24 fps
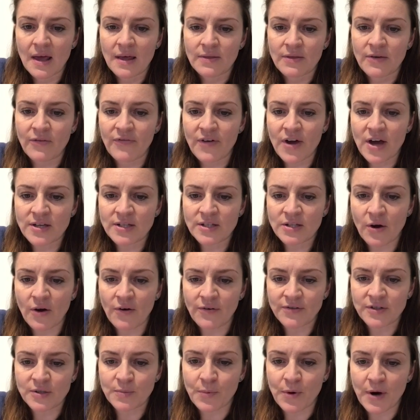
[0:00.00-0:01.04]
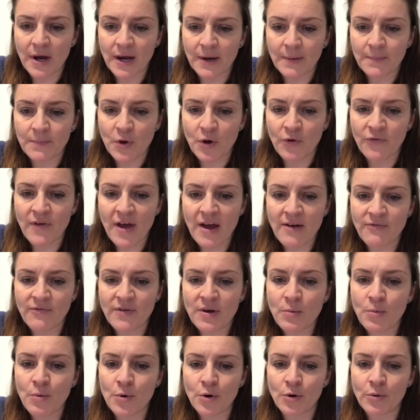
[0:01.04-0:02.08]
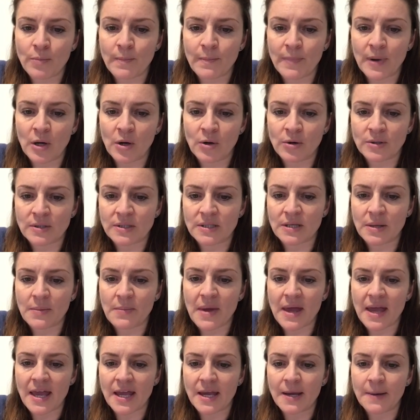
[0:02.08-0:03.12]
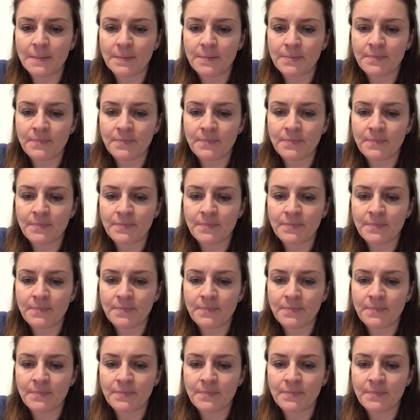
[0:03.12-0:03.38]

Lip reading: The first offspring of every womb belongs to me,